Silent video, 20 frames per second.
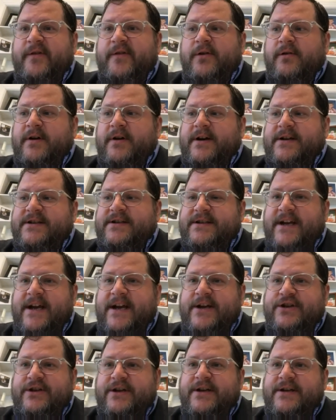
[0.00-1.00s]

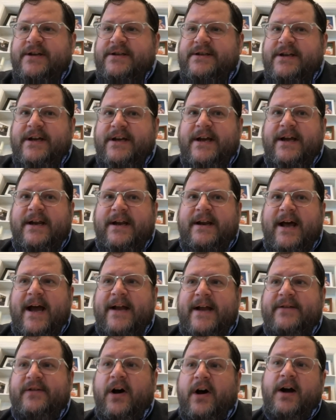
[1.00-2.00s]
organizations, and
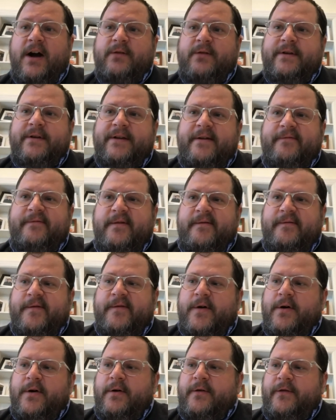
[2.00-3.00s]
I talked with different
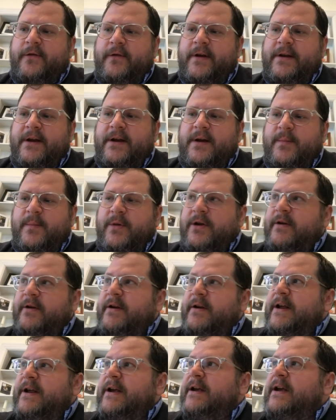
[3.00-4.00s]
folks in the
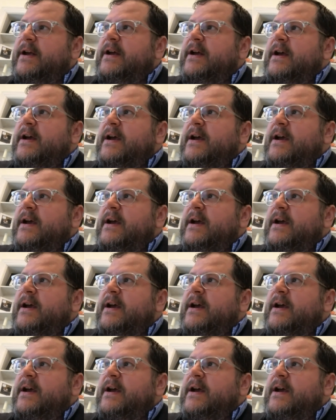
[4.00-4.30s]
community,